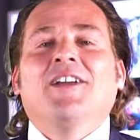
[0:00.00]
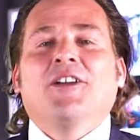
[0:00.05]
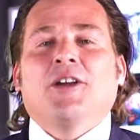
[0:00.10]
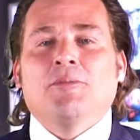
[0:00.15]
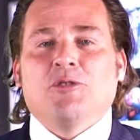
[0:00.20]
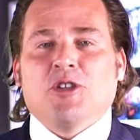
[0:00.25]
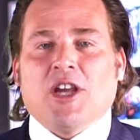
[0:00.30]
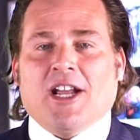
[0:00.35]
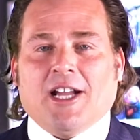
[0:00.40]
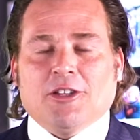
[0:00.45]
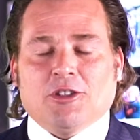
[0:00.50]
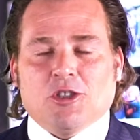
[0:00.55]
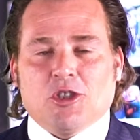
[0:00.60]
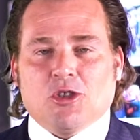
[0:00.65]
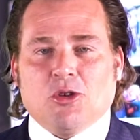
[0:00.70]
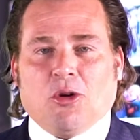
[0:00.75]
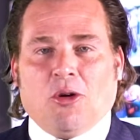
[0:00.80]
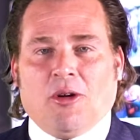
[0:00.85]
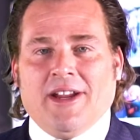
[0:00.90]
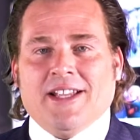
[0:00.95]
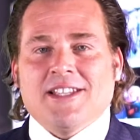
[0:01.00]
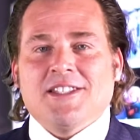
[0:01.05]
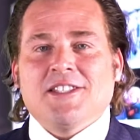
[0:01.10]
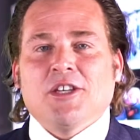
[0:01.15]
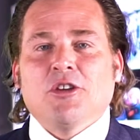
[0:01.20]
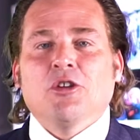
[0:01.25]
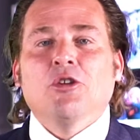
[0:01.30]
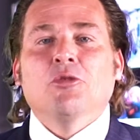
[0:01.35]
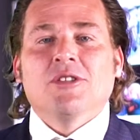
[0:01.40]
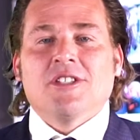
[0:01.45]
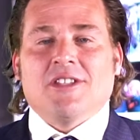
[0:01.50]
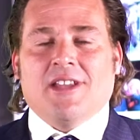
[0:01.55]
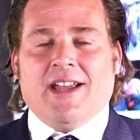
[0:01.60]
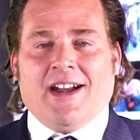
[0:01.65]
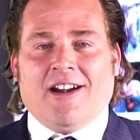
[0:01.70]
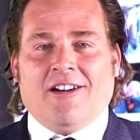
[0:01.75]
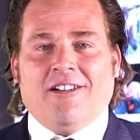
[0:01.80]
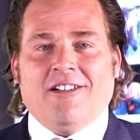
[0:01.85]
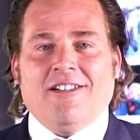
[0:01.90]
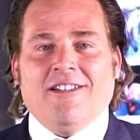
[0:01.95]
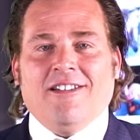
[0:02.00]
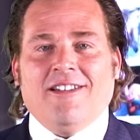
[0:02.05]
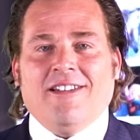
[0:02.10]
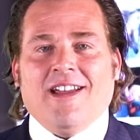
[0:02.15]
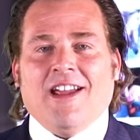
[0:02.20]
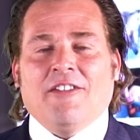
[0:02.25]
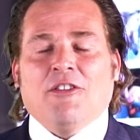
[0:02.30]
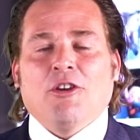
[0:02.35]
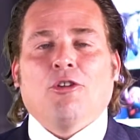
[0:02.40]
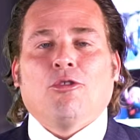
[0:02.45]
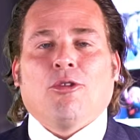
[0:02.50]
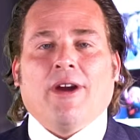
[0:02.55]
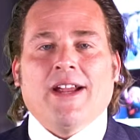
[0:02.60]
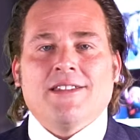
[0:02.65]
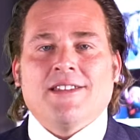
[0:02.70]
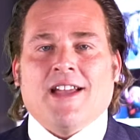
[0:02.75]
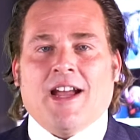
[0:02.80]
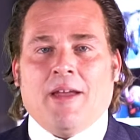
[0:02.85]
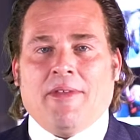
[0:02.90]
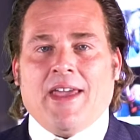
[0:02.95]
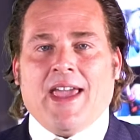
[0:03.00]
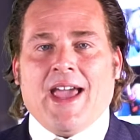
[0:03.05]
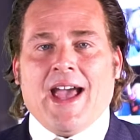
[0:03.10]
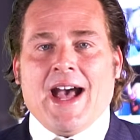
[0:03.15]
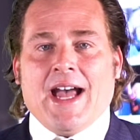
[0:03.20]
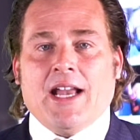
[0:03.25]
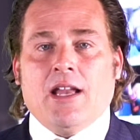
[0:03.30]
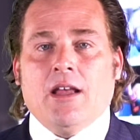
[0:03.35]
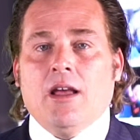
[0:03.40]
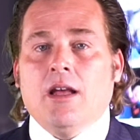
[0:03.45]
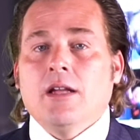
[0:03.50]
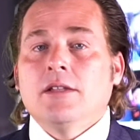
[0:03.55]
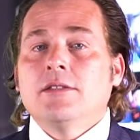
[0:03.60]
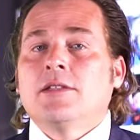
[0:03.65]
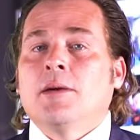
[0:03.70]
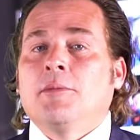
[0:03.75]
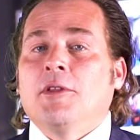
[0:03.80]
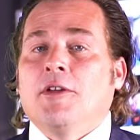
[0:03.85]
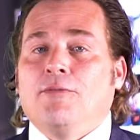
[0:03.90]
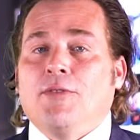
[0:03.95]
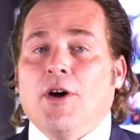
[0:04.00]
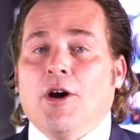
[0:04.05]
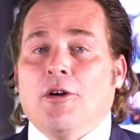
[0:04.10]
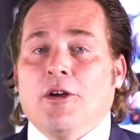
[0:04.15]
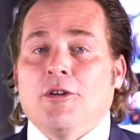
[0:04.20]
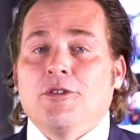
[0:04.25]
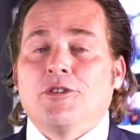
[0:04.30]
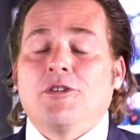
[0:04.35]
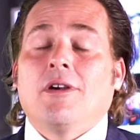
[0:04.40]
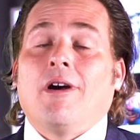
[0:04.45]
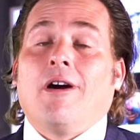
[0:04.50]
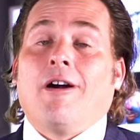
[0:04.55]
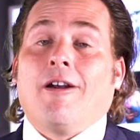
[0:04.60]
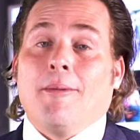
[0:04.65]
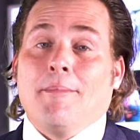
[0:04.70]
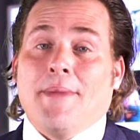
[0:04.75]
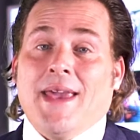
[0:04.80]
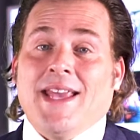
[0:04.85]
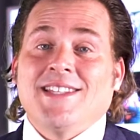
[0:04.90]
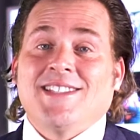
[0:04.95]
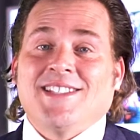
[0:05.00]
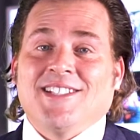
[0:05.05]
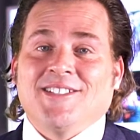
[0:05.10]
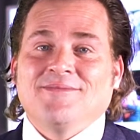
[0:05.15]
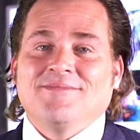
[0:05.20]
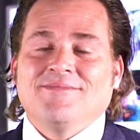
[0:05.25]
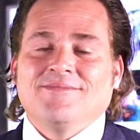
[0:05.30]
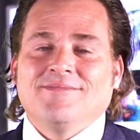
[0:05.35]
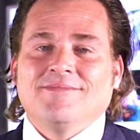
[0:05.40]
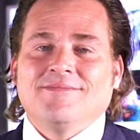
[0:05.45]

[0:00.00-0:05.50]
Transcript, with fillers: Come check out the story and see who was there and the great time they had. Some of the photos are amazing.